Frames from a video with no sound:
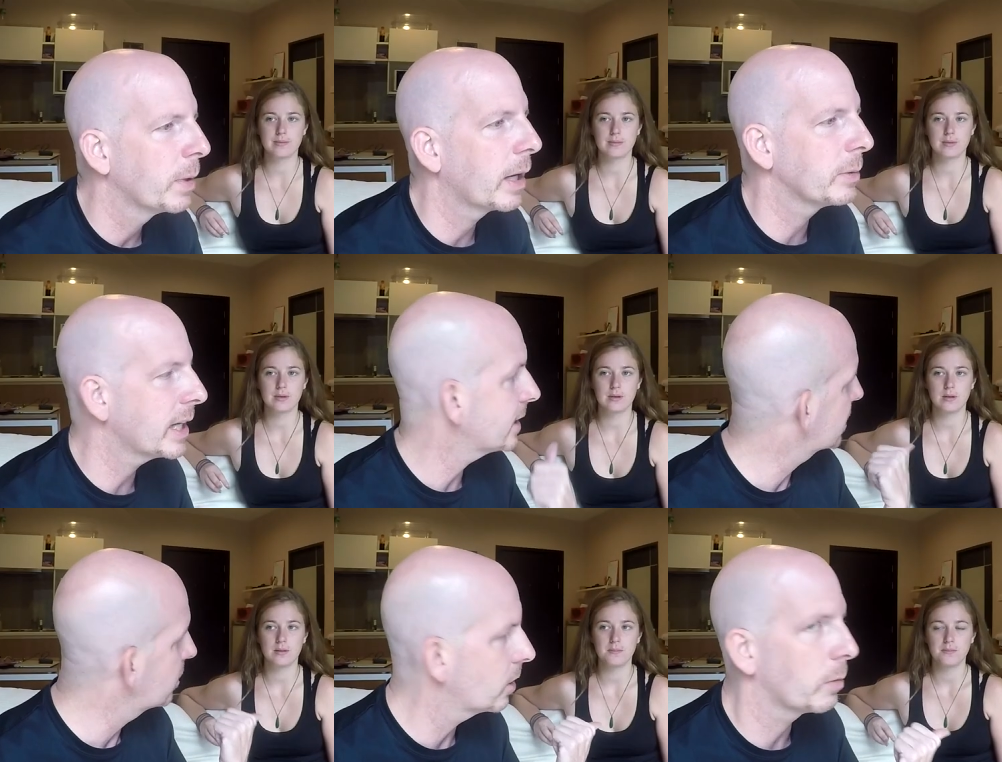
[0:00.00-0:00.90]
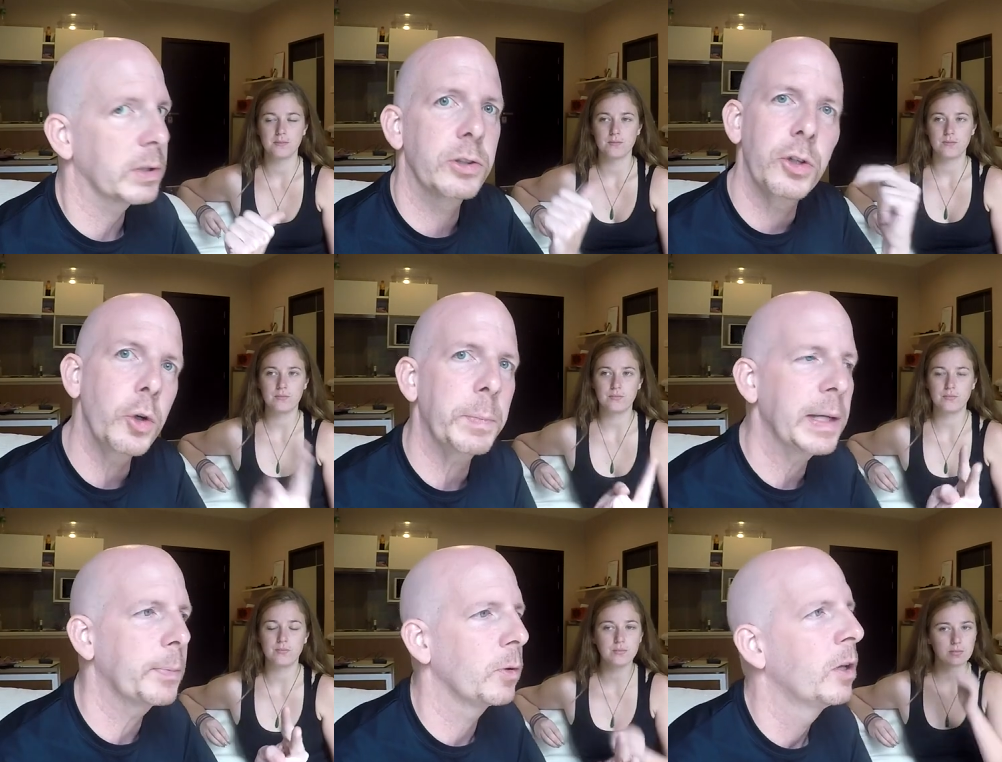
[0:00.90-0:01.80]
Speaker 1: But I was asking her, with 2
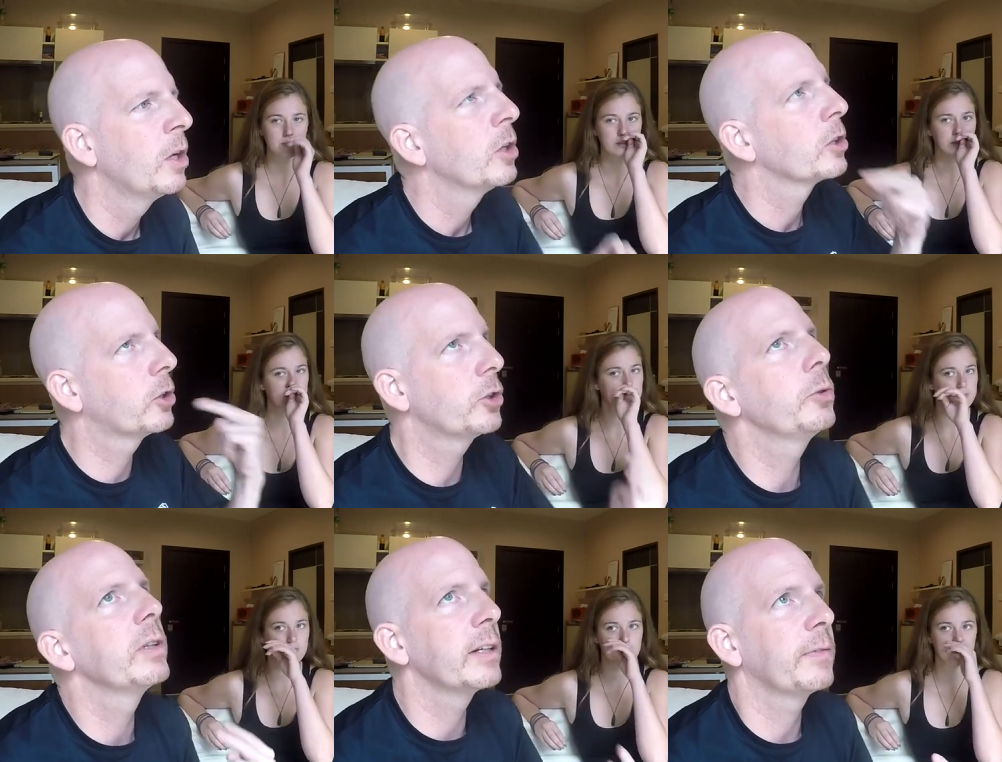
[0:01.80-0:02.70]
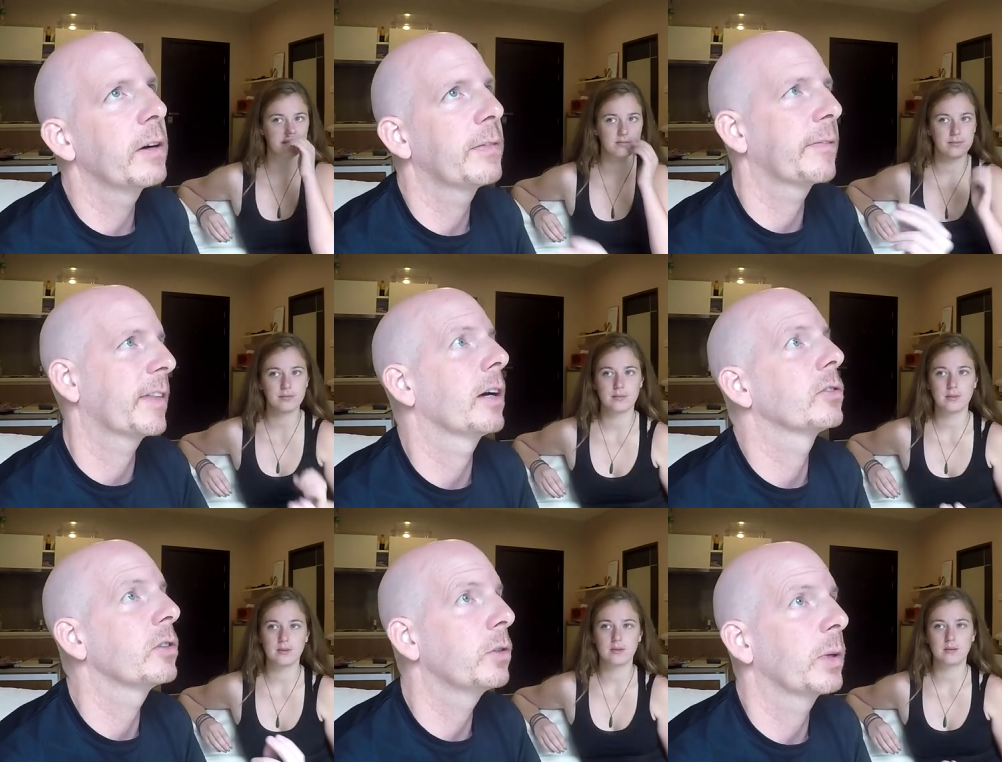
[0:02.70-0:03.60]
people, could you live off
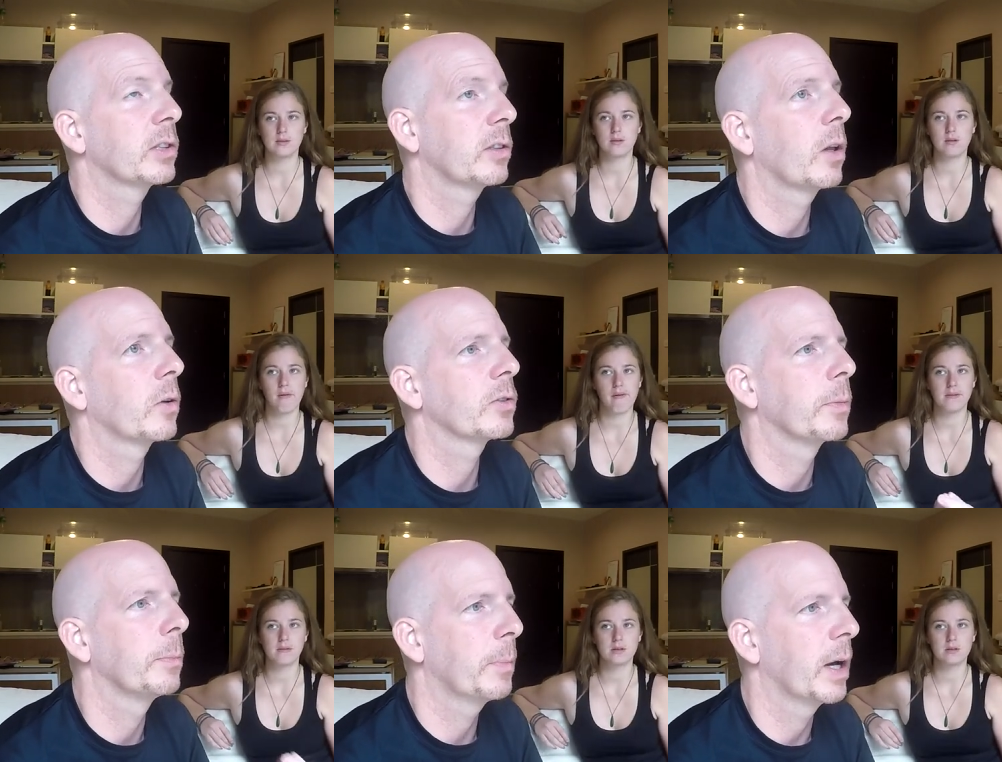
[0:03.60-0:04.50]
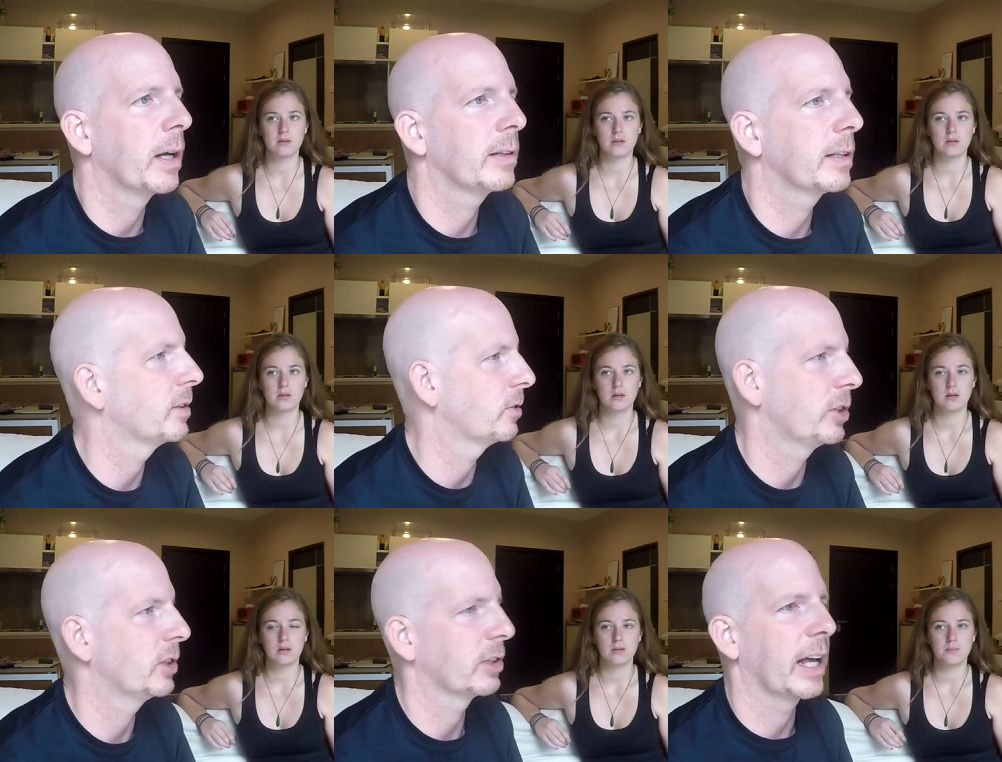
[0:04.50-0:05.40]
$1,000 US a month? And
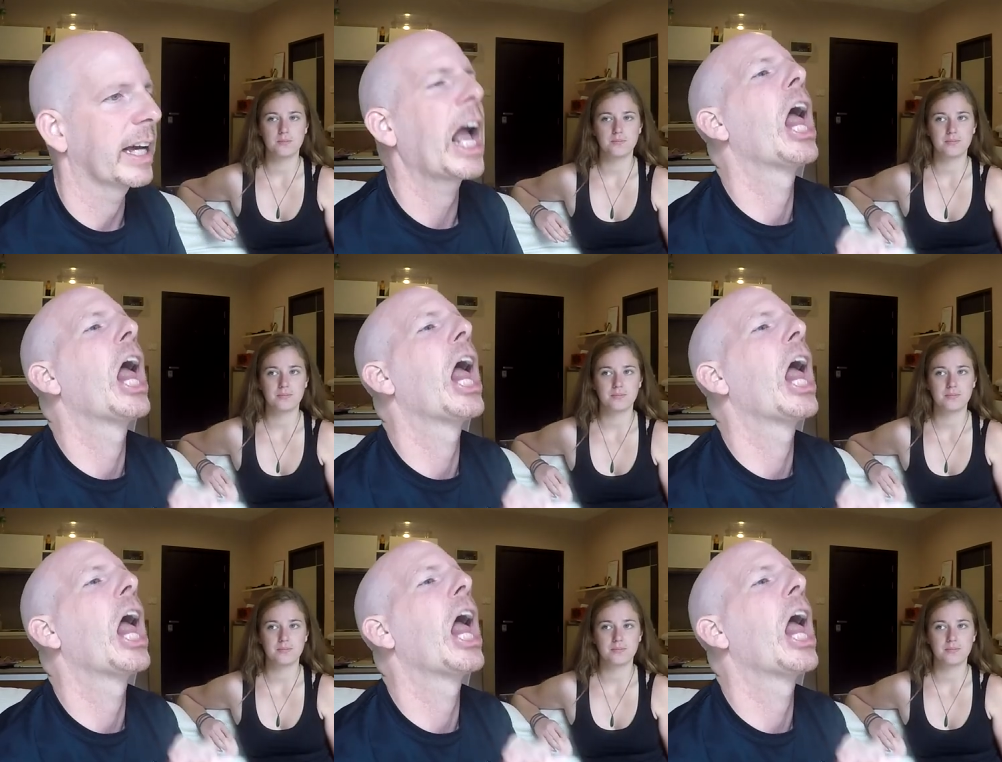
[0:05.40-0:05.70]
she's like,